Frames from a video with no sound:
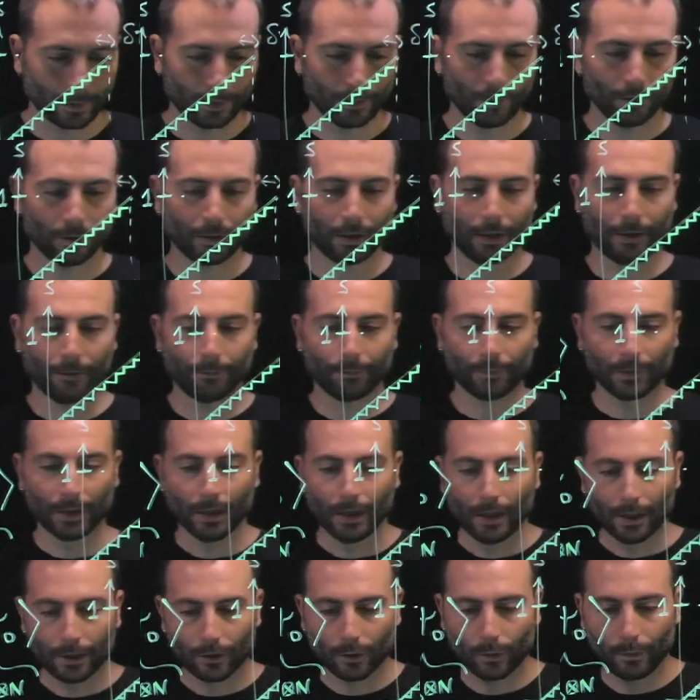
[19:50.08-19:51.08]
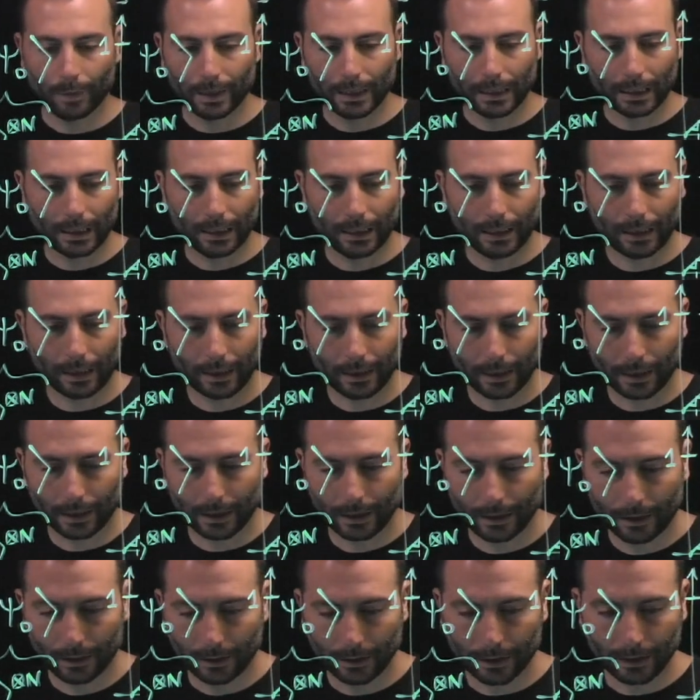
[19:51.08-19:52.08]
Okay, so basically the idea
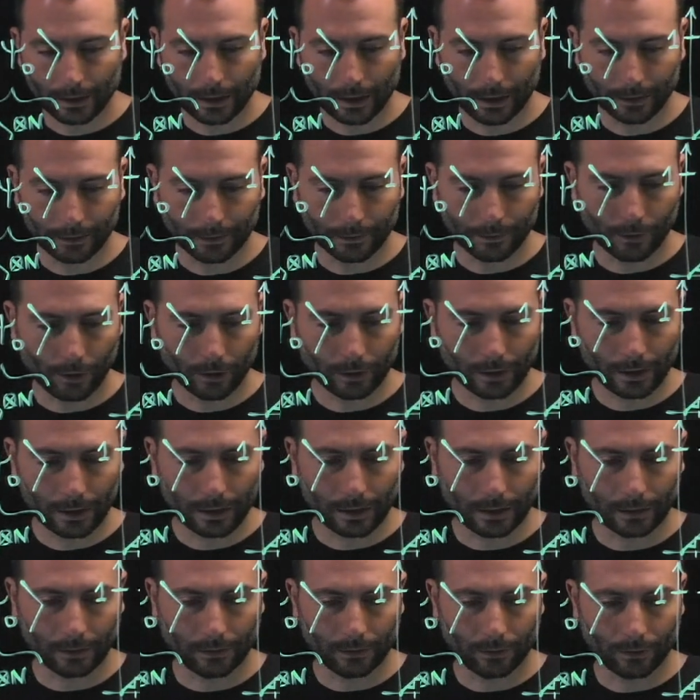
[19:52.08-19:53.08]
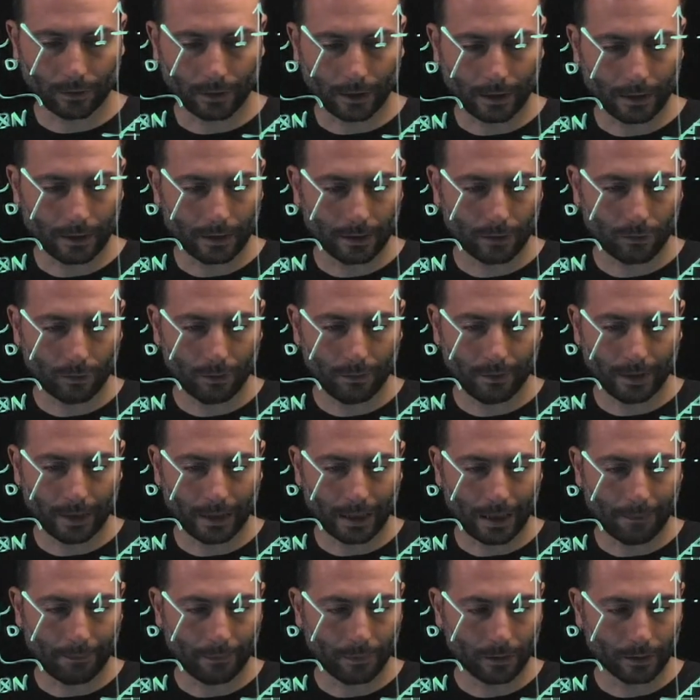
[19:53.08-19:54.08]
here is that, notice that, okay, this will be a
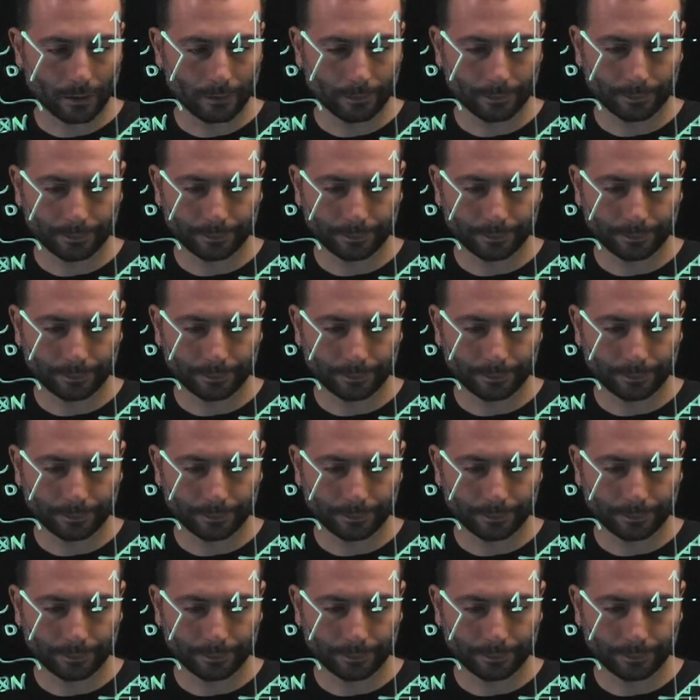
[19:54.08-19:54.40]
number,